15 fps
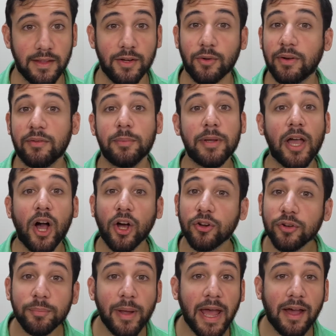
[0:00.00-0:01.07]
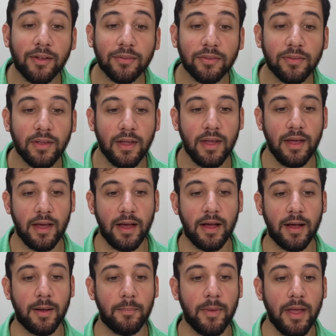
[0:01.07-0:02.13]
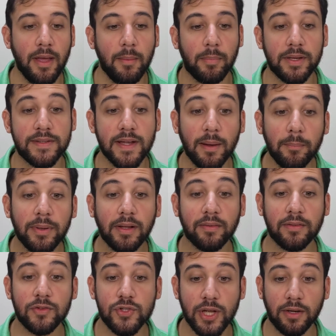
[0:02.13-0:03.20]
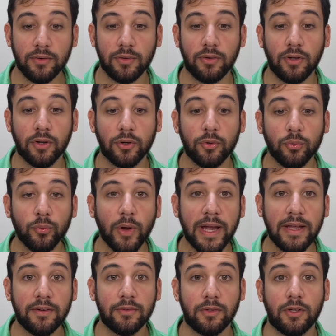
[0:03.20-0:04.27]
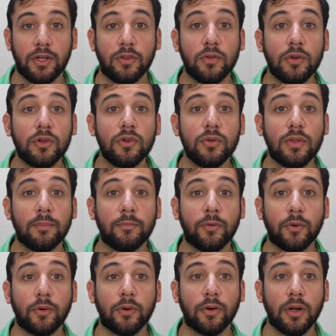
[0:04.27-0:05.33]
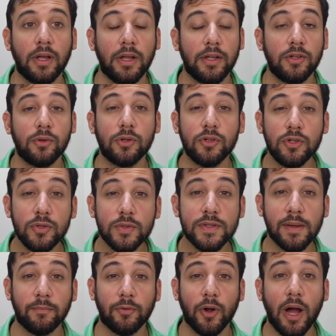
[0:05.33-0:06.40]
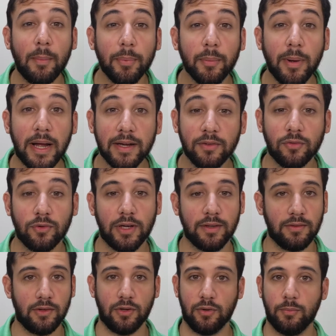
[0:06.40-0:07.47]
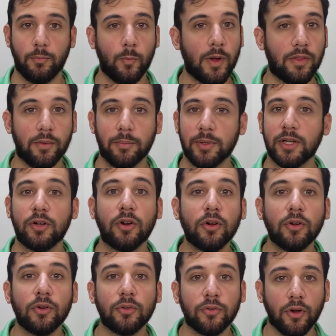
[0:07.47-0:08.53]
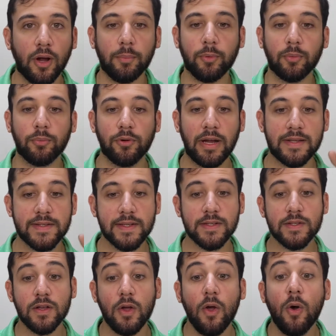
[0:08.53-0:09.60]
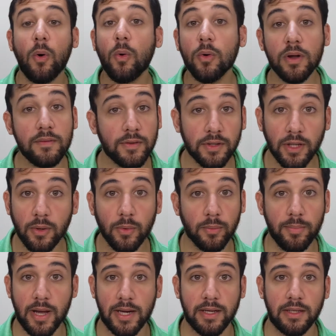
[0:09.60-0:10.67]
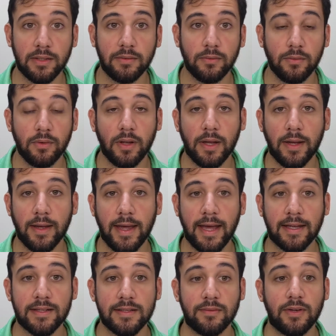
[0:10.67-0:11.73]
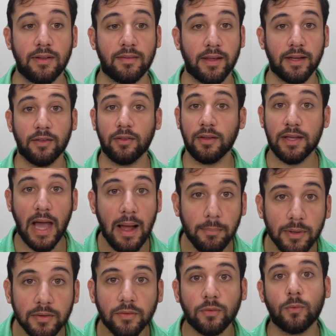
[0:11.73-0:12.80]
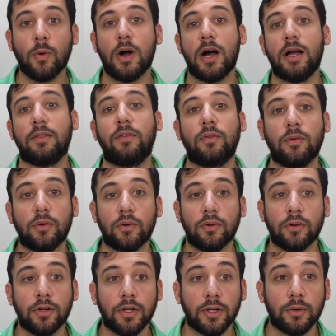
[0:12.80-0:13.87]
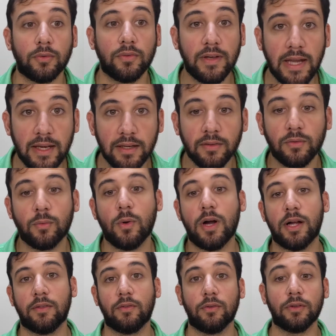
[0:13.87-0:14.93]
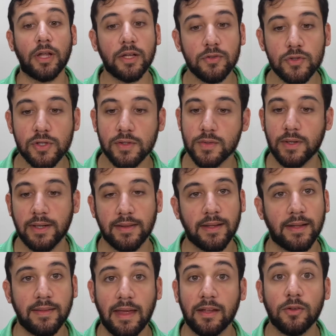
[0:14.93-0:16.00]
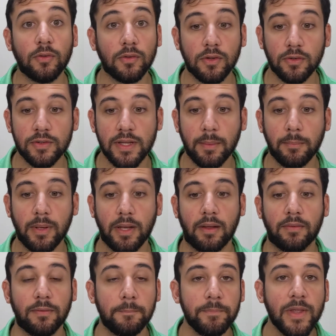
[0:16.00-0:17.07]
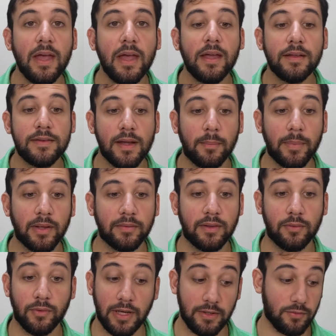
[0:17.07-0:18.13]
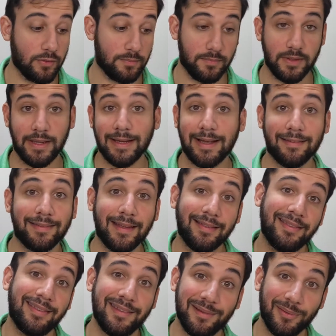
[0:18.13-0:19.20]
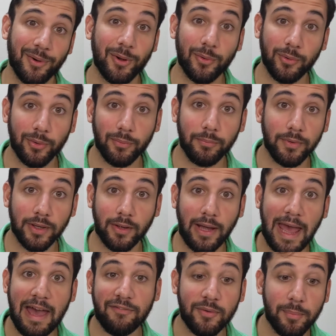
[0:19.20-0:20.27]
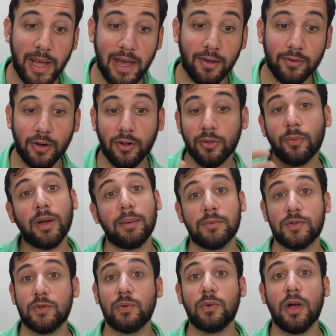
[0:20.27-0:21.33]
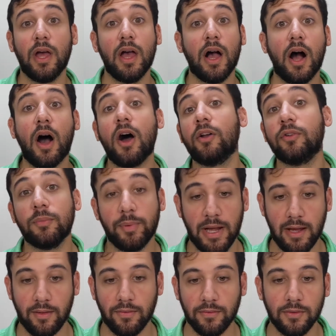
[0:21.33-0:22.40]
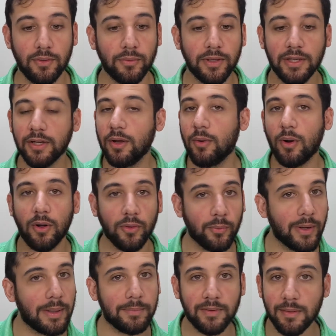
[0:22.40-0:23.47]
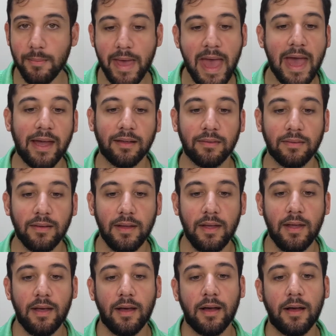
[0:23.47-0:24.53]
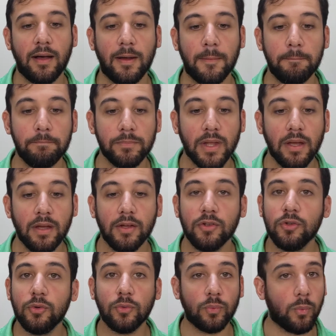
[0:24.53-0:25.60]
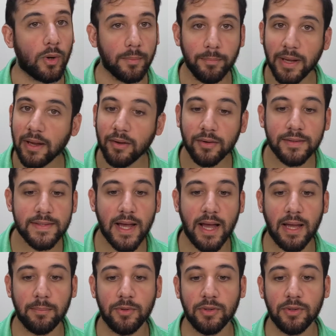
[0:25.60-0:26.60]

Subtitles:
They don't have to be 100 pounds, but dumbbells in general are great because you can use them for upper body strength, whether it be curls or upward presses, or even lower body activities like goblet squats or standing squats or lunges or anything like that using your dumbbells. Dumbbells can range from, like I said, 0 to half a pound all the way up to 100 pounds. You don't need to go all the way up to the max. Use one pair at a time.